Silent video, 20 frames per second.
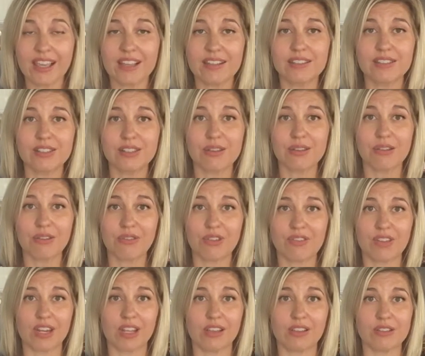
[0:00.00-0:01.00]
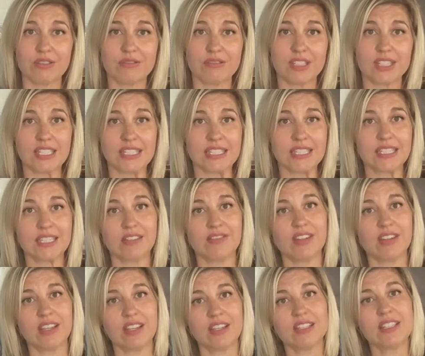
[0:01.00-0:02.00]
And so if you have any gluten
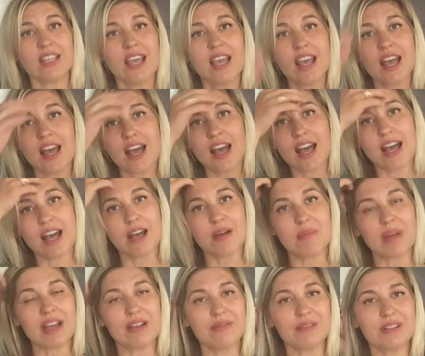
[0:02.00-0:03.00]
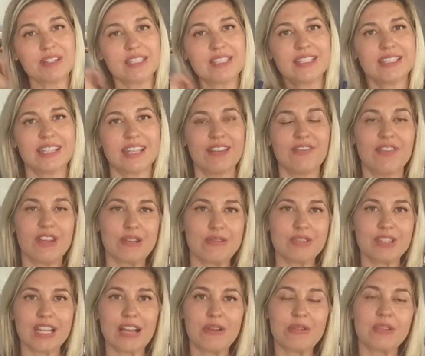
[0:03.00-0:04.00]
sensitivities, I recently found
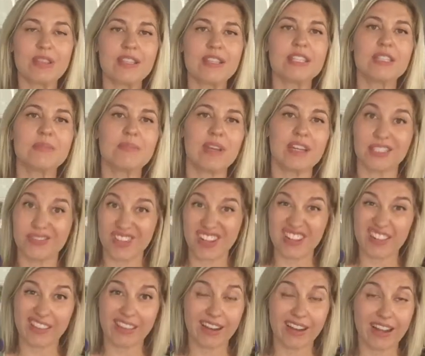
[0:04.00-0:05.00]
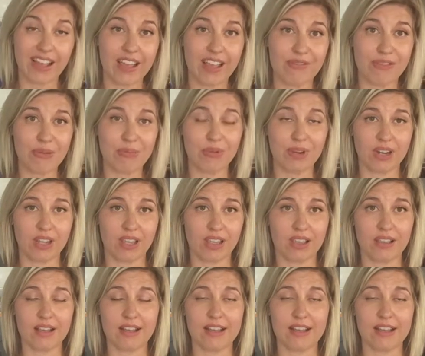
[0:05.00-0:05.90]
out this past fall that I have a pretty